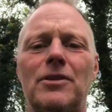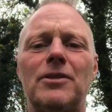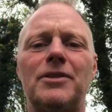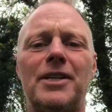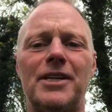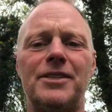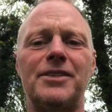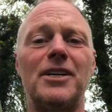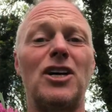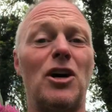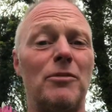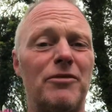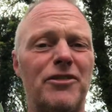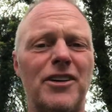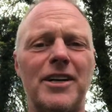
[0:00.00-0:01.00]
that's
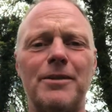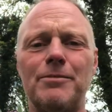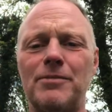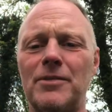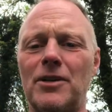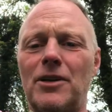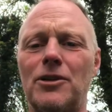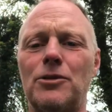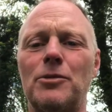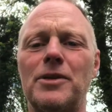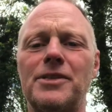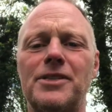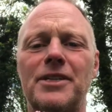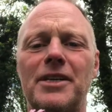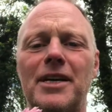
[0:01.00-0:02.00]
comfrey, are the
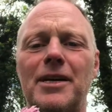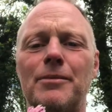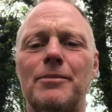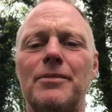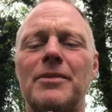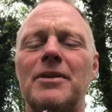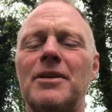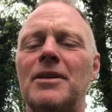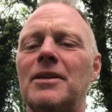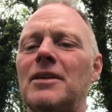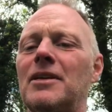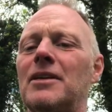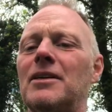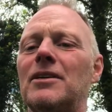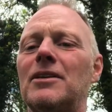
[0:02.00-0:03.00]
ones that
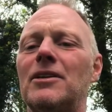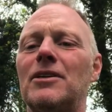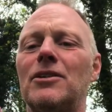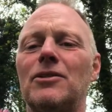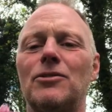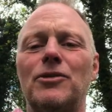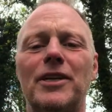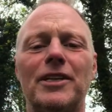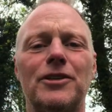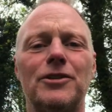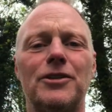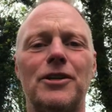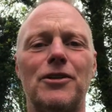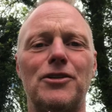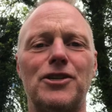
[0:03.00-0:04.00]
real
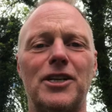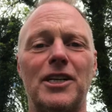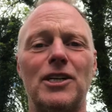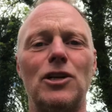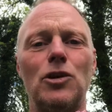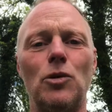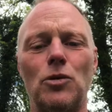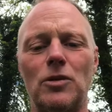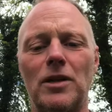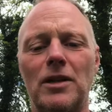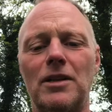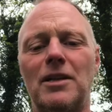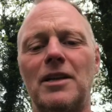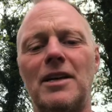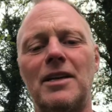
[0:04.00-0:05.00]
good nourishing
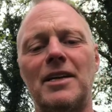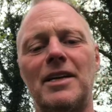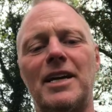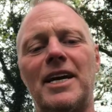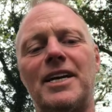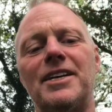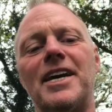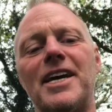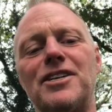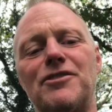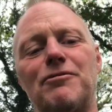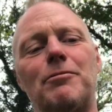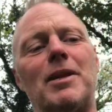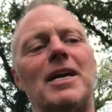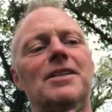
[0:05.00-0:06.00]
local
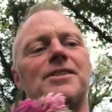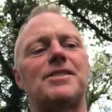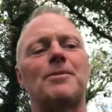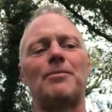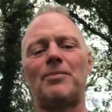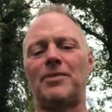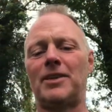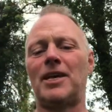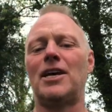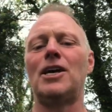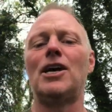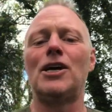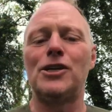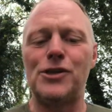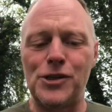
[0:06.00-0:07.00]
native plants.
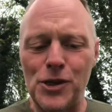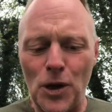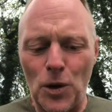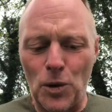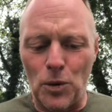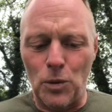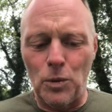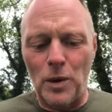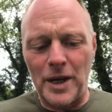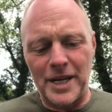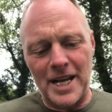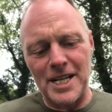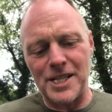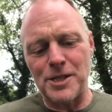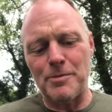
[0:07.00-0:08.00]
So what
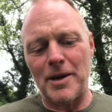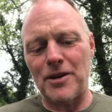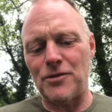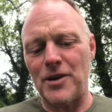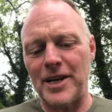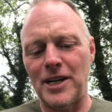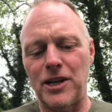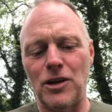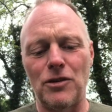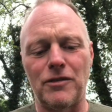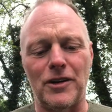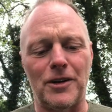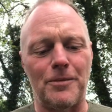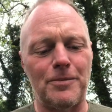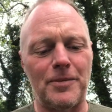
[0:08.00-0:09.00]
else about red
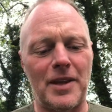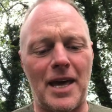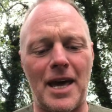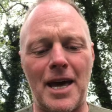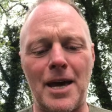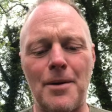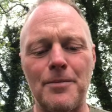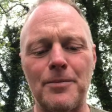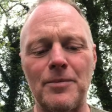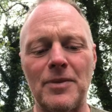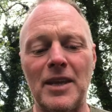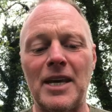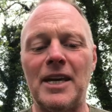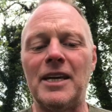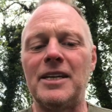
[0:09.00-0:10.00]
clover?
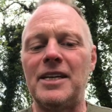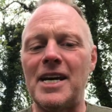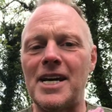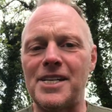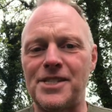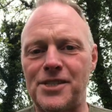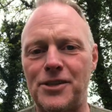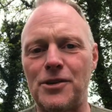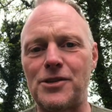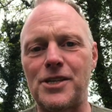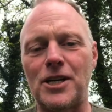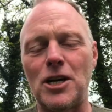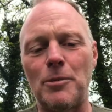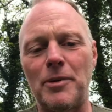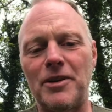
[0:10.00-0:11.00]
Yes, there's
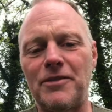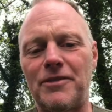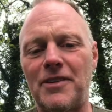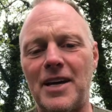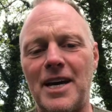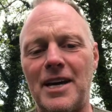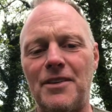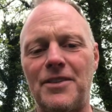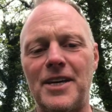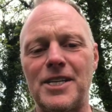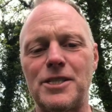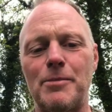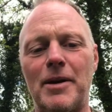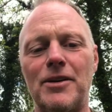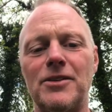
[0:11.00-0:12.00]
a couple of
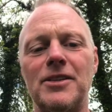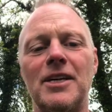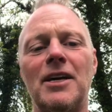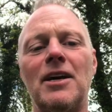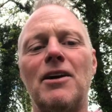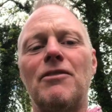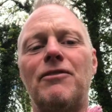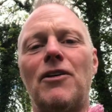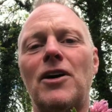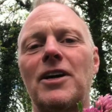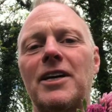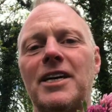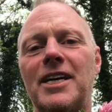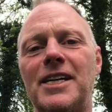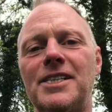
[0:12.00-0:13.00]
things about it.
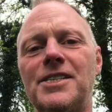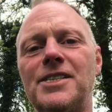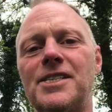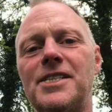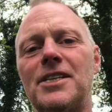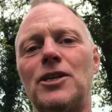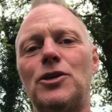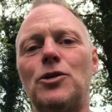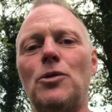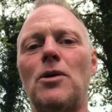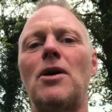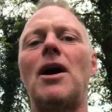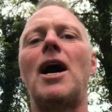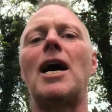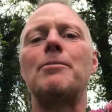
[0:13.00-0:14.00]
For kids who
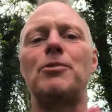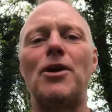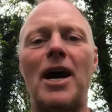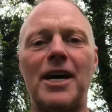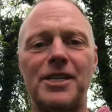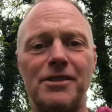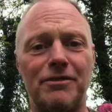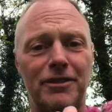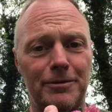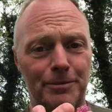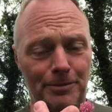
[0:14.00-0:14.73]
are hyperactive,